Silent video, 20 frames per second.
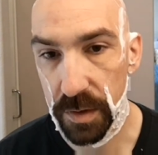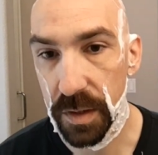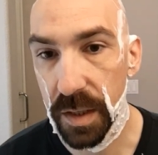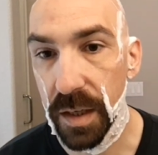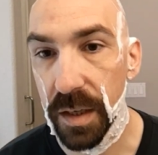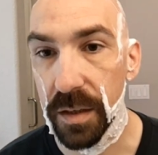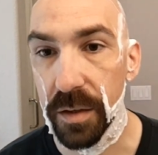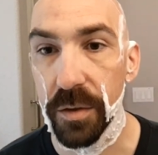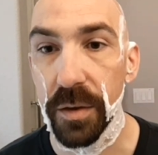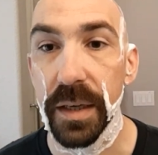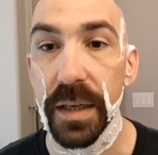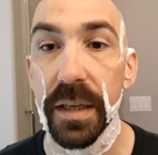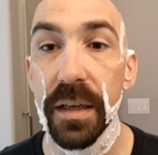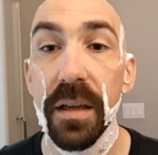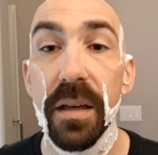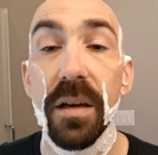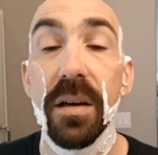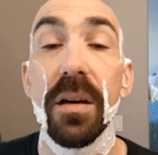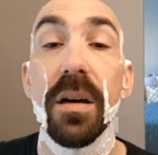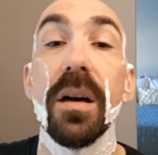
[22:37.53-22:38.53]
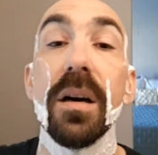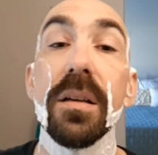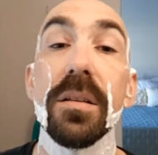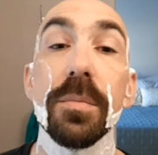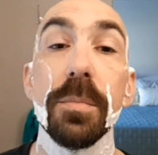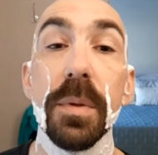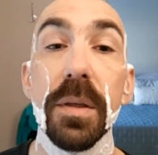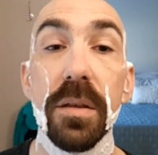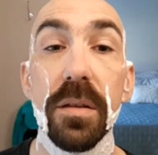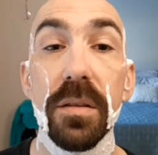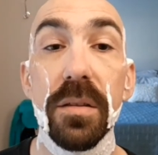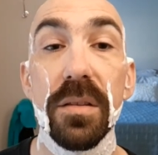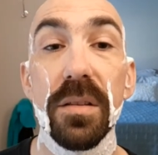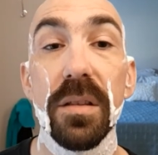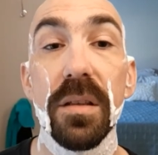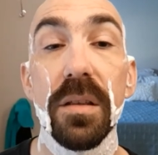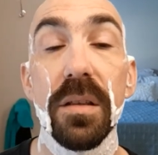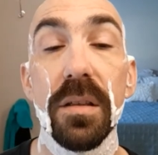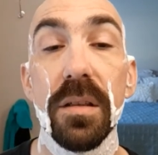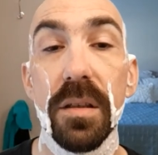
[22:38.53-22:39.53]
are not great, and our hospitals
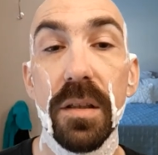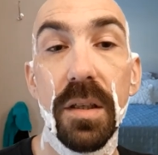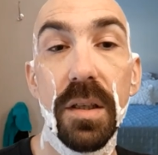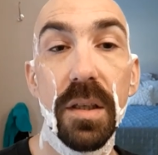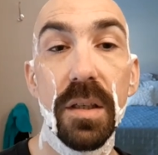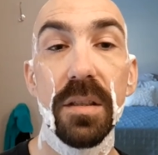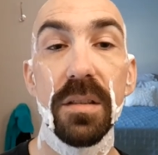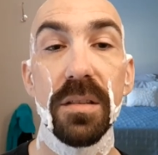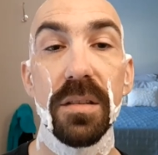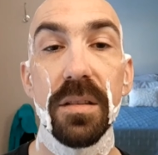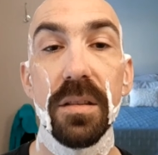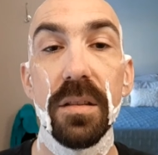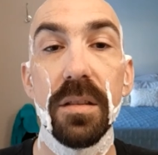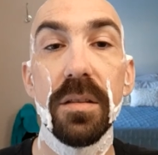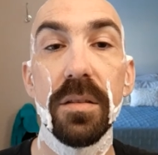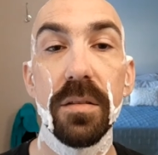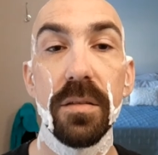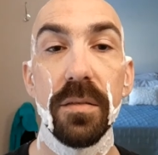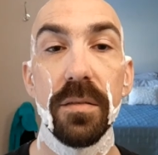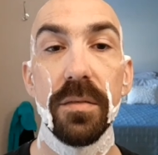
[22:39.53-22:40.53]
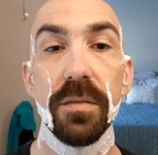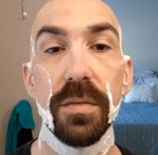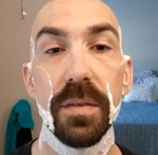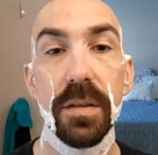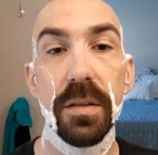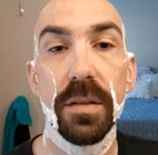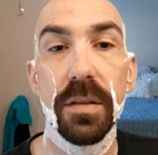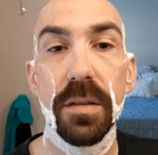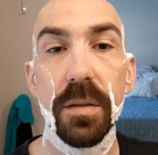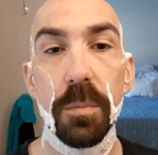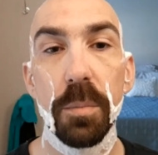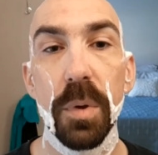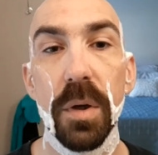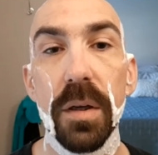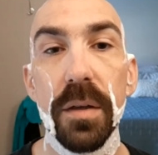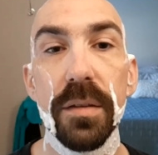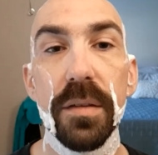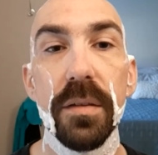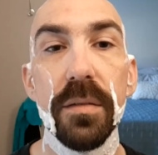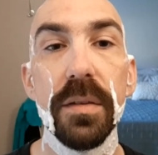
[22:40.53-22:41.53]
are still feeling the
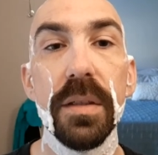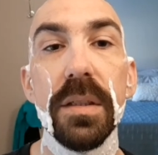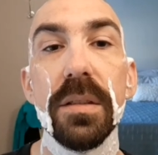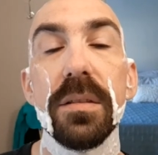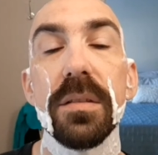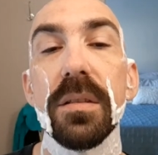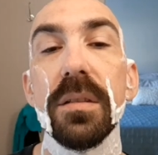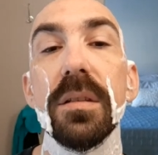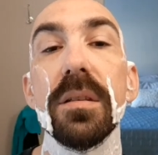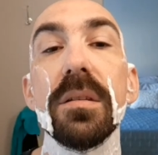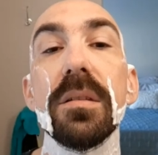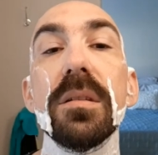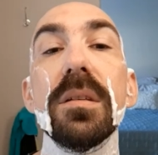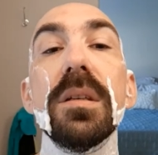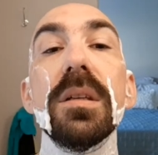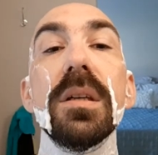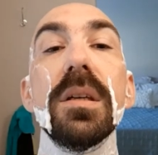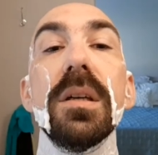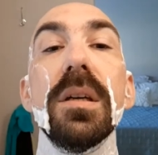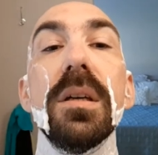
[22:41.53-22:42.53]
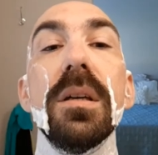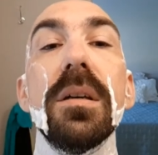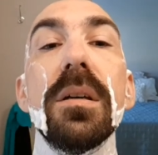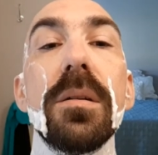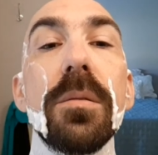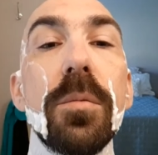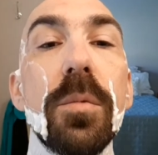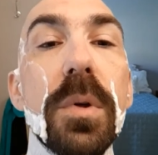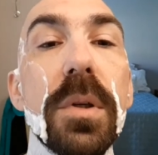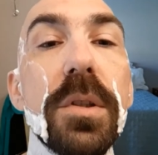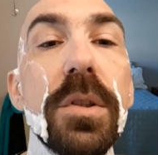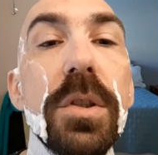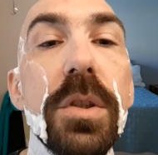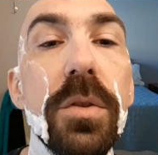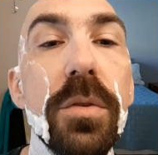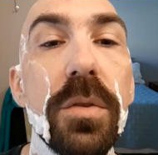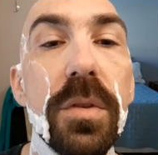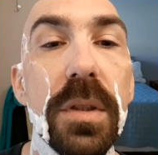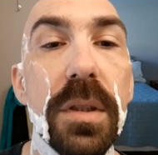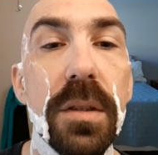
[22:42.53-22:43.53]
brunt of it. So we're
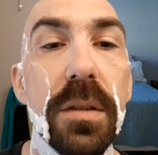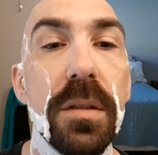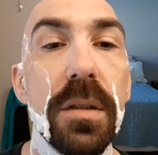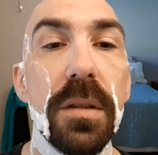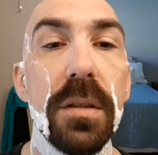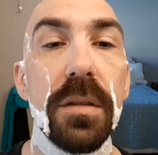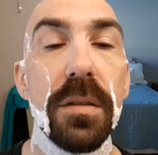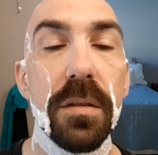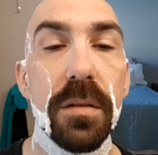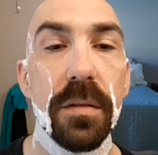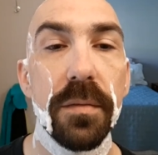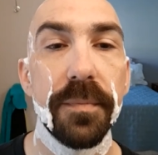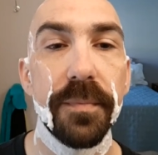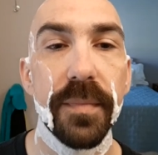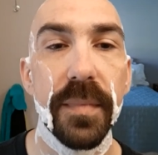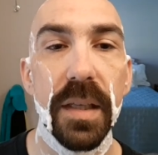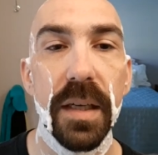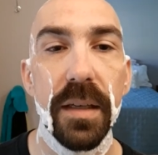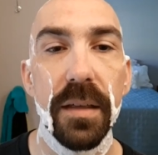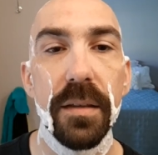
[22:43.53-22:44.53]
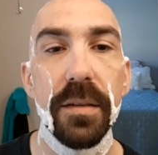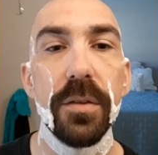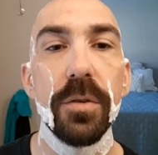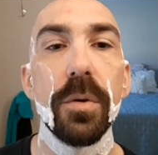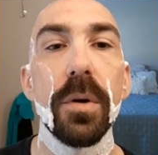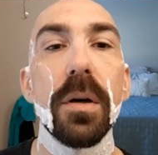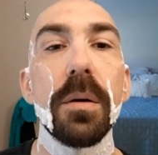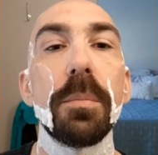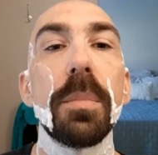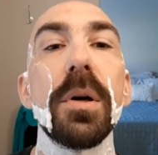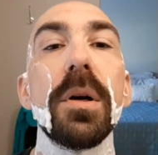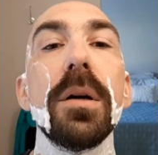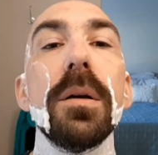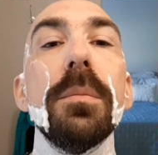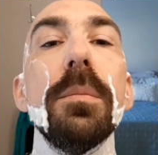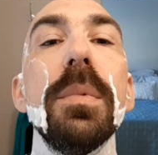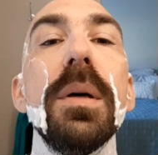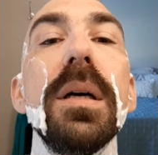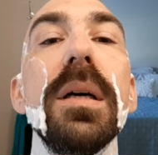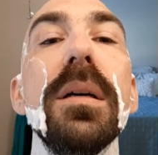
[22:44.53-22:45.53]
choosing to kind of do our
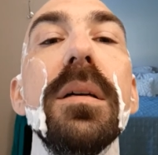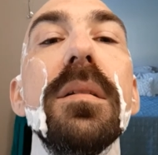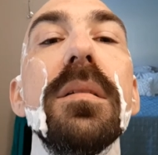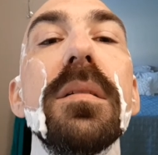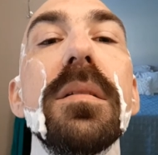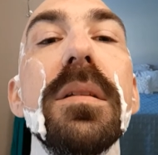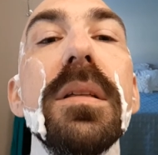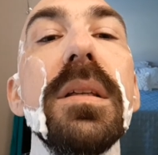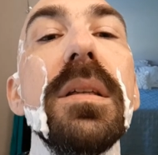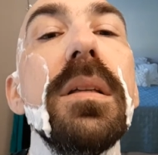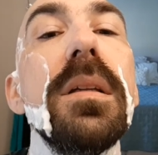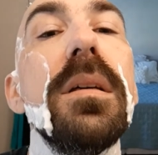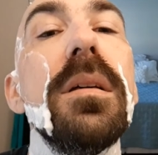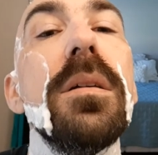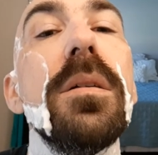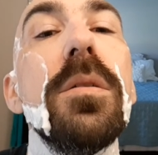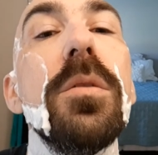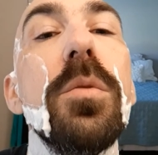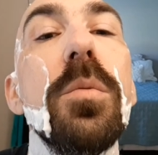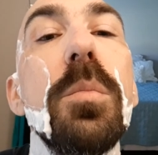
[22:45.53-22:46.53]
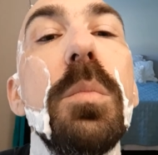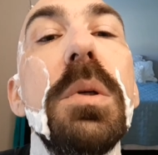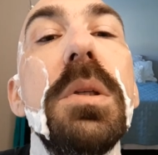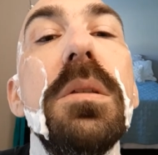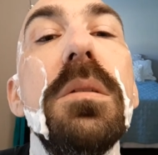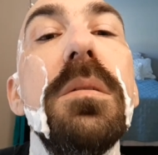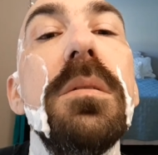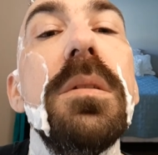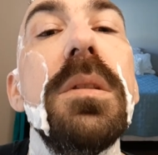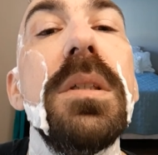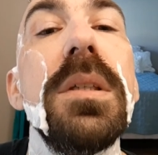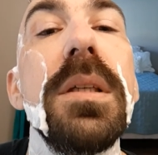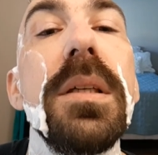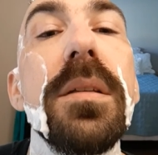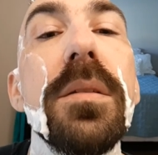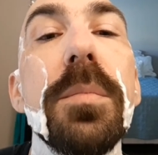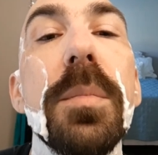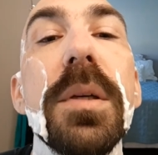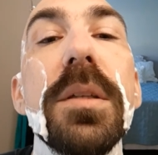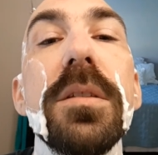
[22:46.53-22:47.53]
part by staying at home
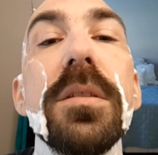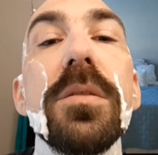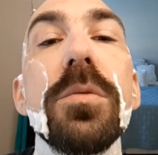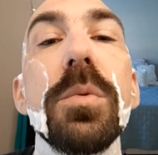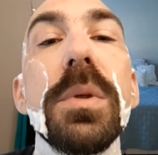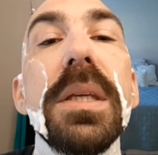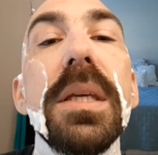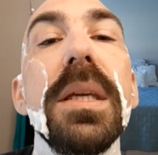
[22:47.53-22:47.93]
as much as we